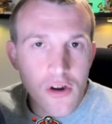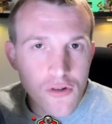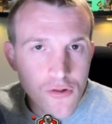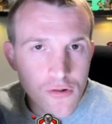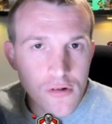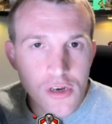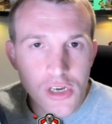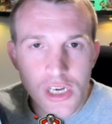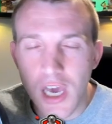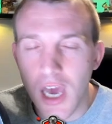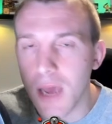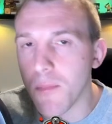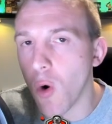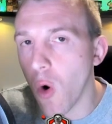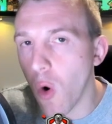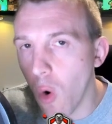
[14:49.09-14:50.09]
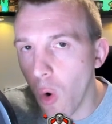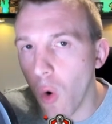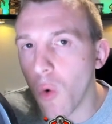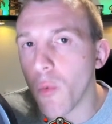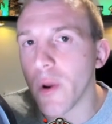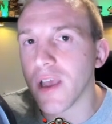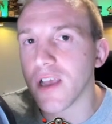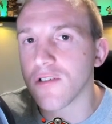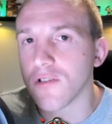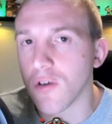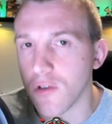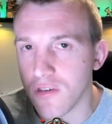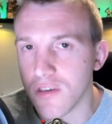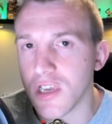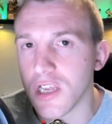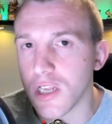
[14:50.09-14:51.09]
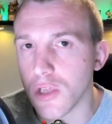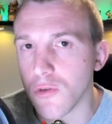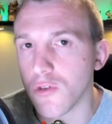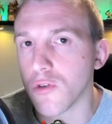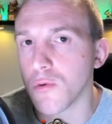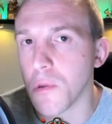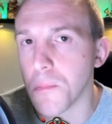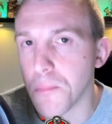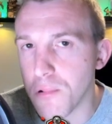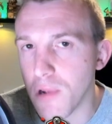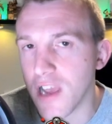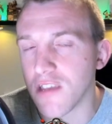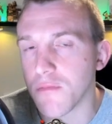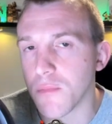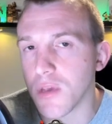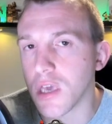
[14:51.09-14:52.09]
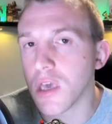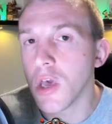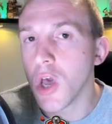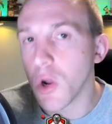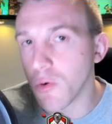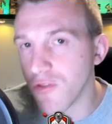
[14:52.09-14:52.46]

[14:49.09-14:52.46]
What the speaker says: and Crunch Time always continue to impress me